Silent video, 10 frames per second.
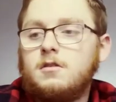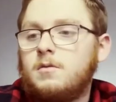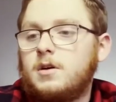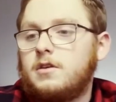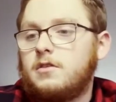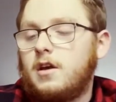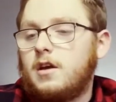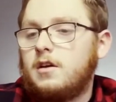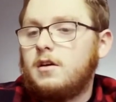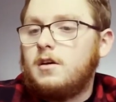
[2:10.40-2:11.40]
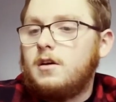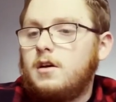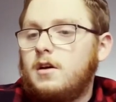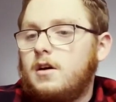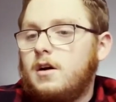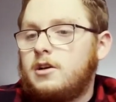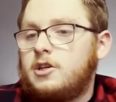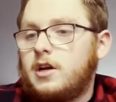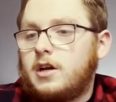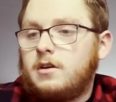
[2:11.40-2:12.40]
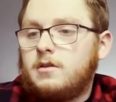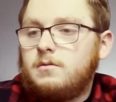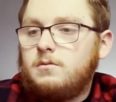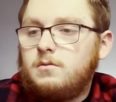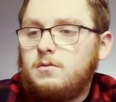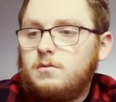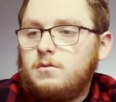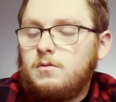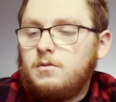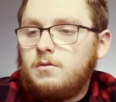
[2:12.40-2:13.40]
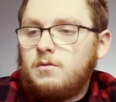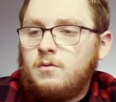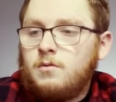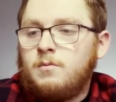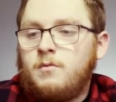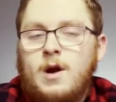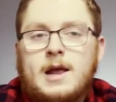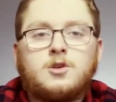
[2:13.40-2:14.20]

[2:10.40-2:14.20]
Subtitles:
which is like a chicken ranch